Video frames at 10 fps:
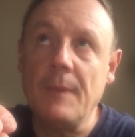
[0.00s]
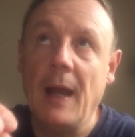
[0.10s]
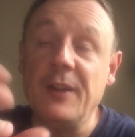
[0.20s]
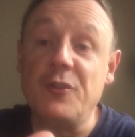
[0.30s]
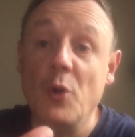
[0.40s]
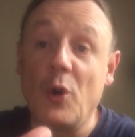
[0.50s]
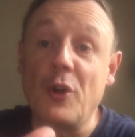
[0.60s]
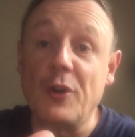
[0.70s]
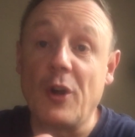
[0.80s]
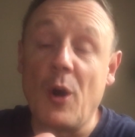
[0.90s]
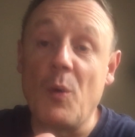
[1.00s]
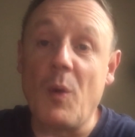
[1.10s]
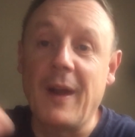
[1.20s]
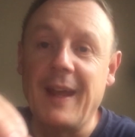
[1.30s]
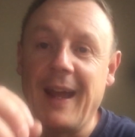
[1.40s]
it's not going to go
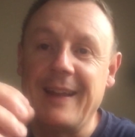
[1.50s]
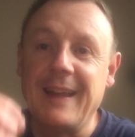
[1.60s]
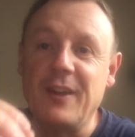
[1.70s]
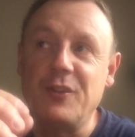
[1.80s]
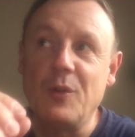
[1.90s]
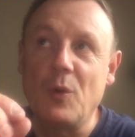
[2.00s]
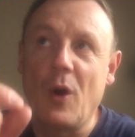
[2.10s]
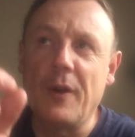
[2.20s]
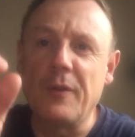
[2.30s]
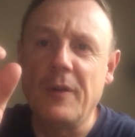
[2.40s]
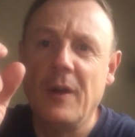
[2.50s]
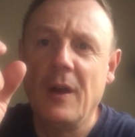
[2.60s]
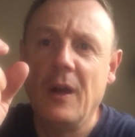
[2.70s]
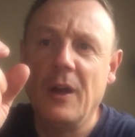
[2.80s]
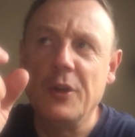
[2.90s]
away unless you kind of
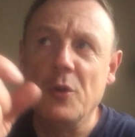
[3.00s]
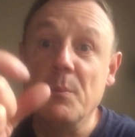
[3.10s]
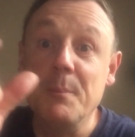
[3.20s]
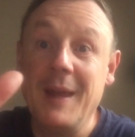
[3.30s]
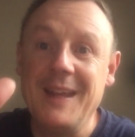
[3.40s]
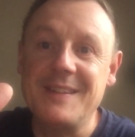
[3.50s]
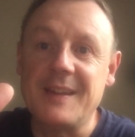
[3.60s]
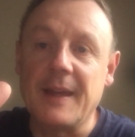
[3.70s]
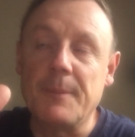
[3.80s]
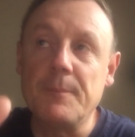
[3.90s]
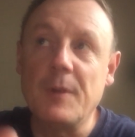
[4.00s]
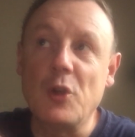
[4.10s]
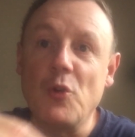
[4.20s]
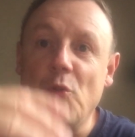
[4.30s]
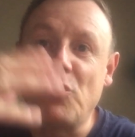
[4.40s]
meet it.
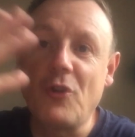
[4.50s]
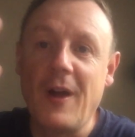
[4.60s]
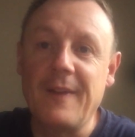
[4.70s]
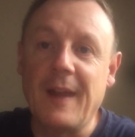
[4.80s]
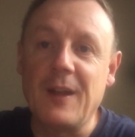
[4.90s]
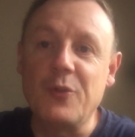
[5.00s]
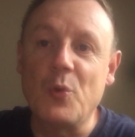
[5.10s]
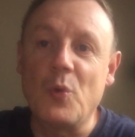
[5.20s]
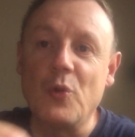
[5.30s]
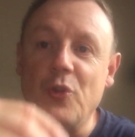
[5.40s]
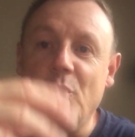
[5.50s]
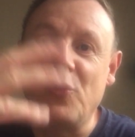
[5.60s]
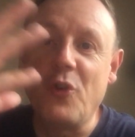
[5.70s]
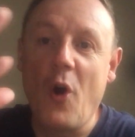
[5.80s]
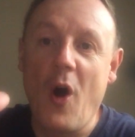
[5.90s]
You shut that door, you
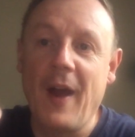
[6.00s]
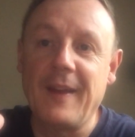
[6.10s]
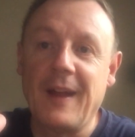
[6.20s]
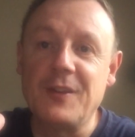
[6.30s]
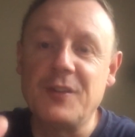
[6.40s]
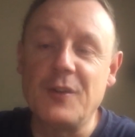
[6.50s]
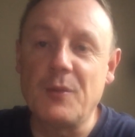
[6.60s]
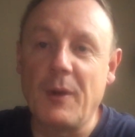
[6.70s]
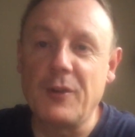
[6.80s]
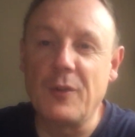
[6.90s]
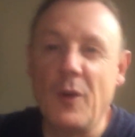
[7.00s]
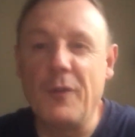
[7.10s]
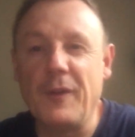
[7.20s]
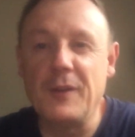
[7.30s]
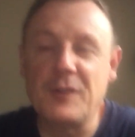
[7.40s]
tie that situation
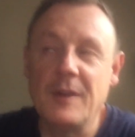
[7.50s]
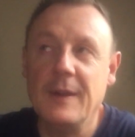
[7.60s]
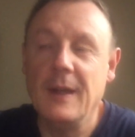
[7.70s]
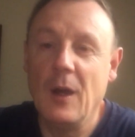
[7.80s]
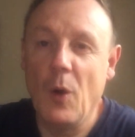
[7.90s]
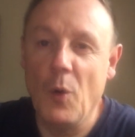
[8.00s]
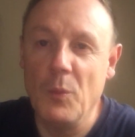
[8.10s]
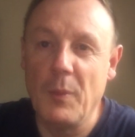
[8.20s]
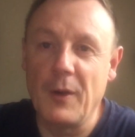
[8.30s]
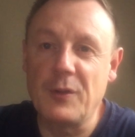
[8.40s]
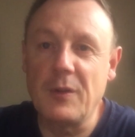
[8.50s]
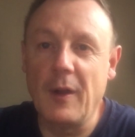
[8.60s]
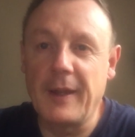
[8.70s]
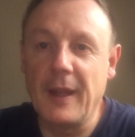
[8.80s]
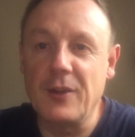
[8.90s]
off. It's almost
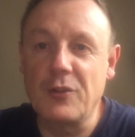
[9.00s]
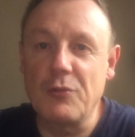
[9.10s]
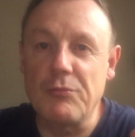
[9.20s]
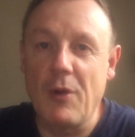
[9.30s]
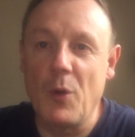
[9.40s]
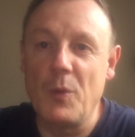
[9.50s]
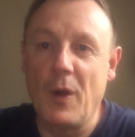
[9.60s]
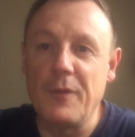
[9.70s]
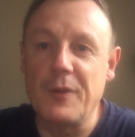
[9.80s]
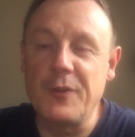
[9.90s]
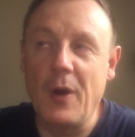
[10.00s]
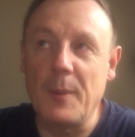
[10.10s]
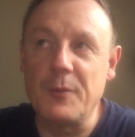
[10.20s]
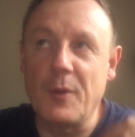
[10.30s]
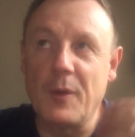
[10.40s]
like it's grown over
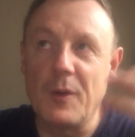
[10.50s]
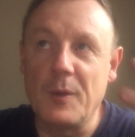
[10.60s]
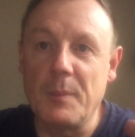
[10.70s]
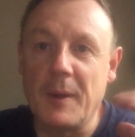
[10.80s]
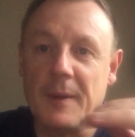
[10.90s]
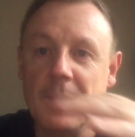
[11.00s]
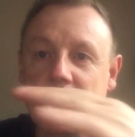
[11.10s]
time, so it could have been